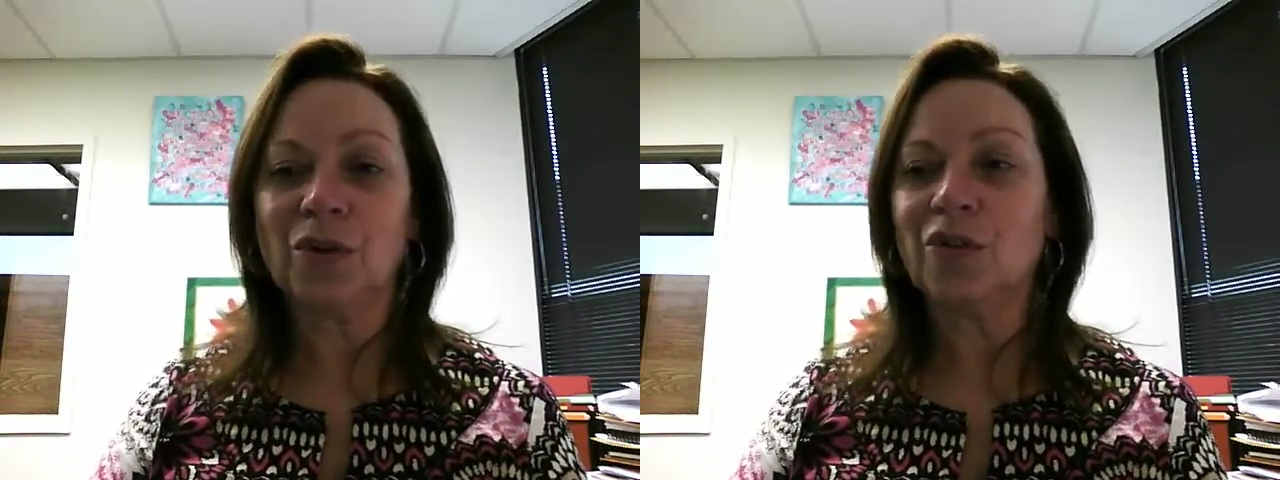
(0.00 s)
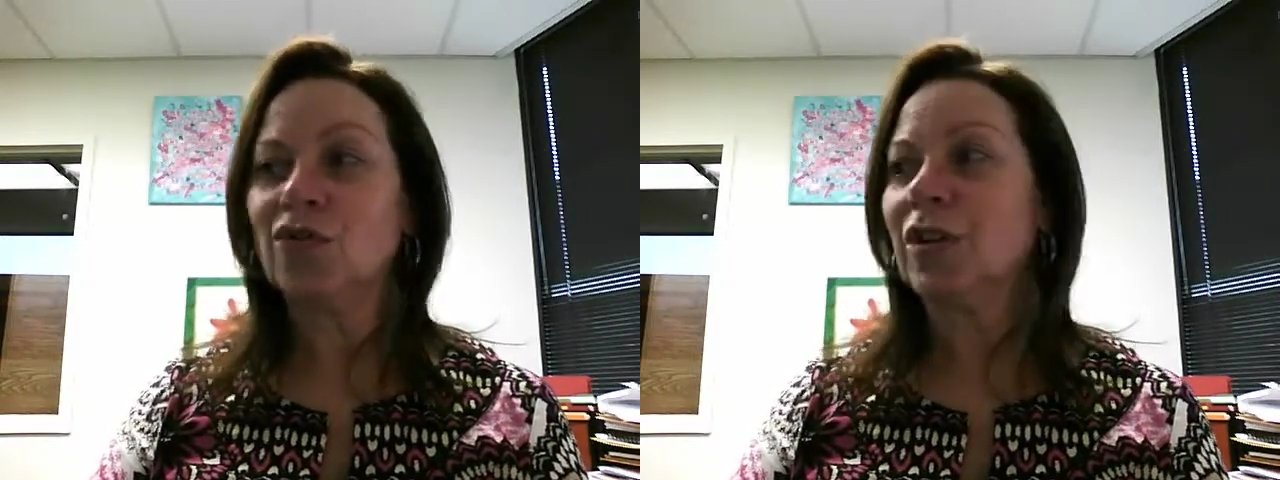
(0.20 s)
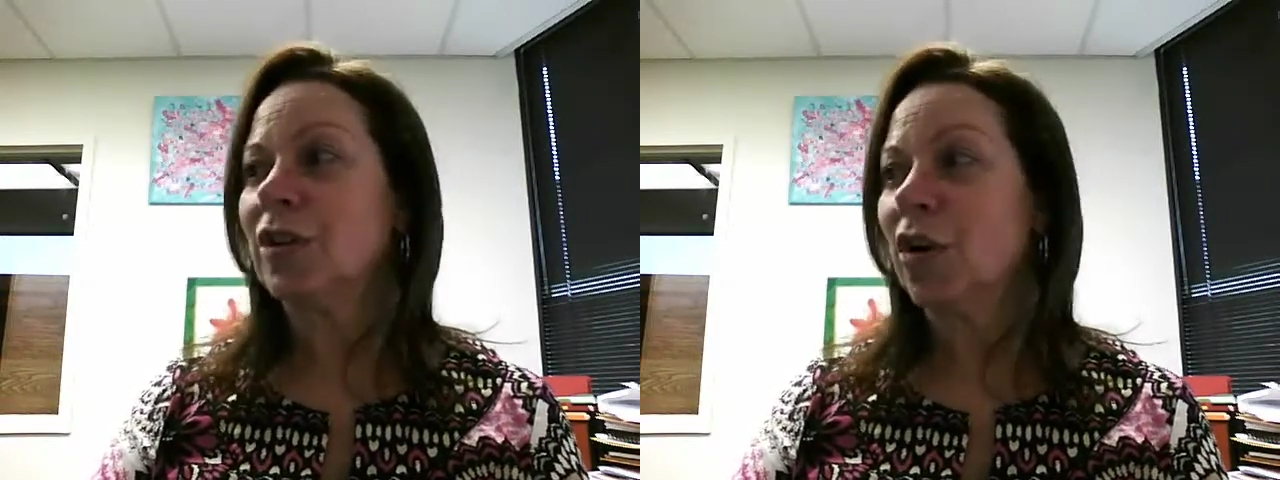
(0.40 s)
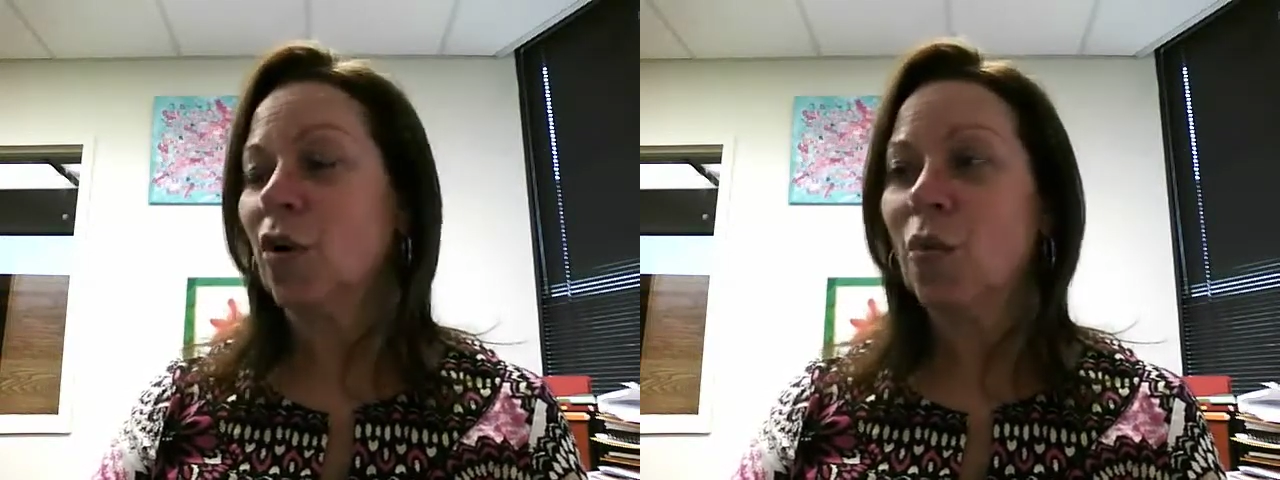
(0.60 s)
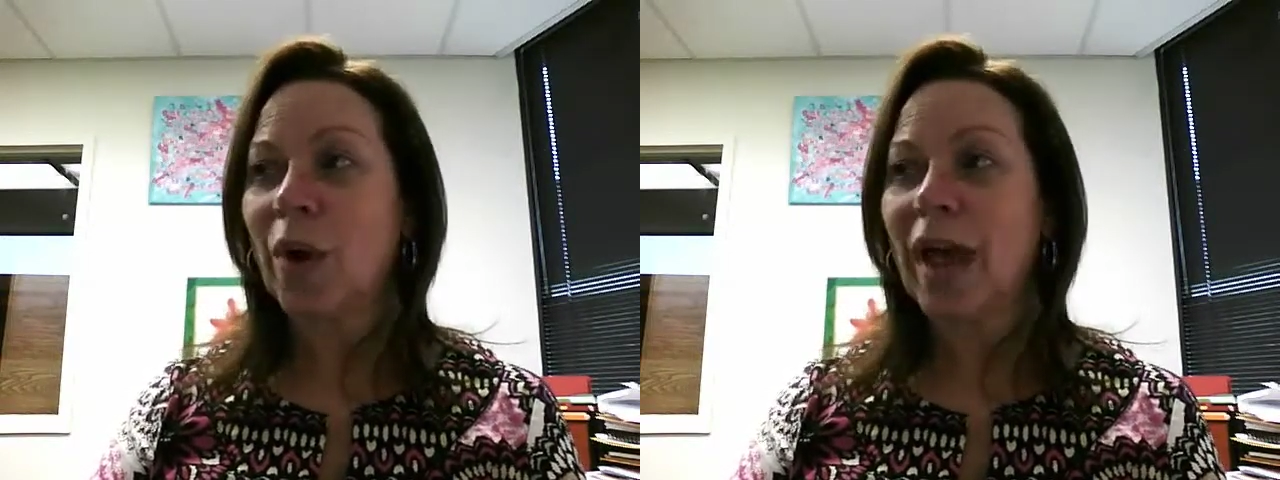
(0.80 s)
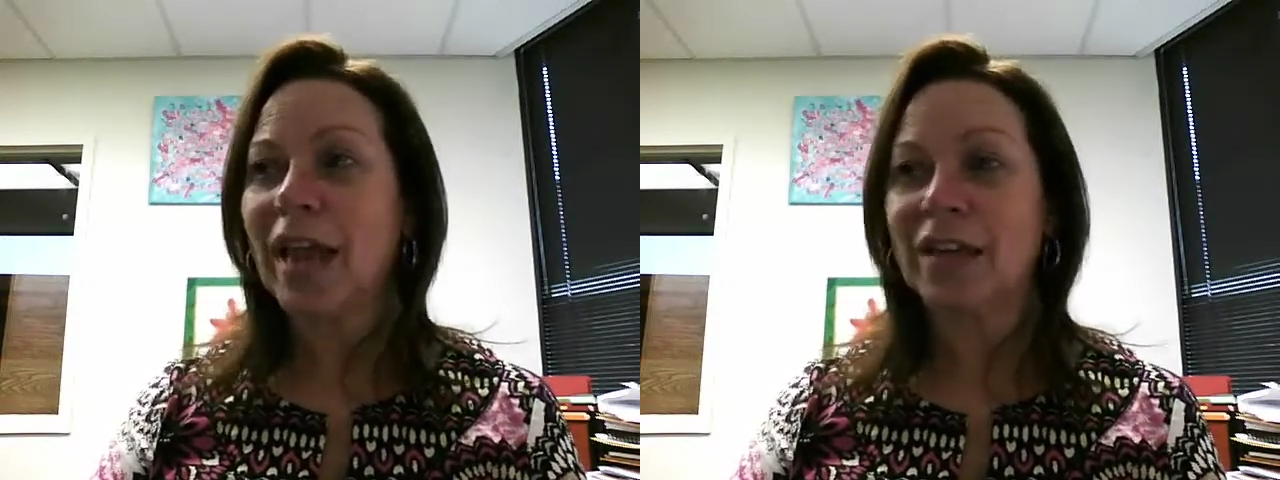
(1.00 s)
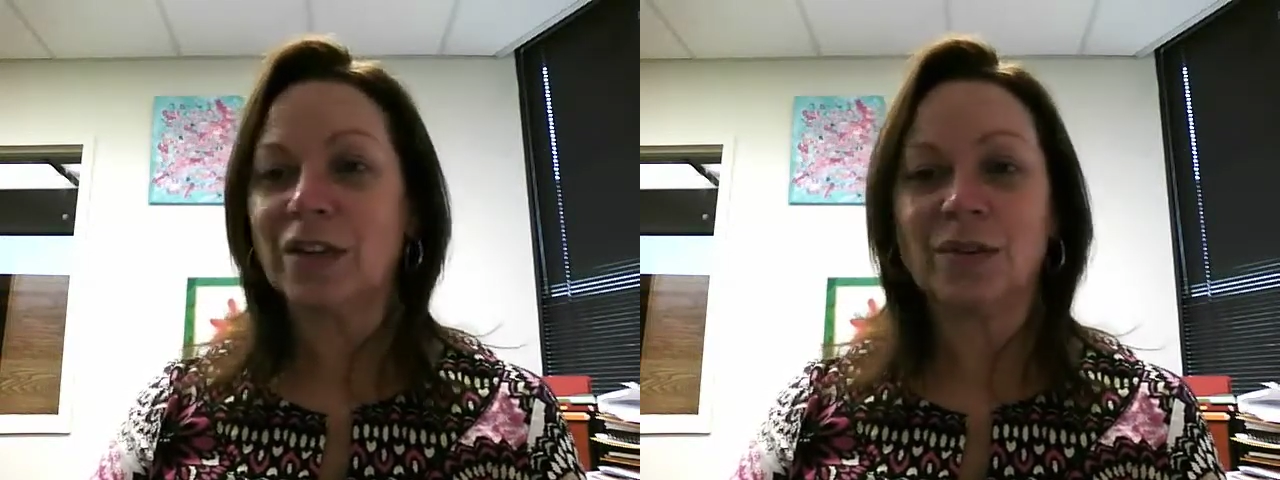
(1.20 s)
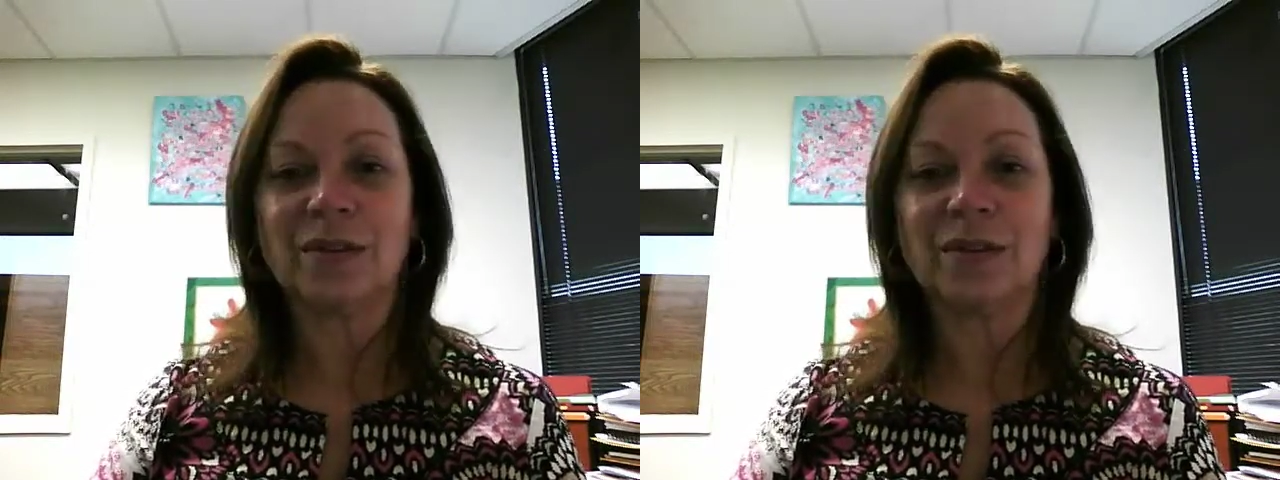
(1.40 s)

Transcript: you should look away and do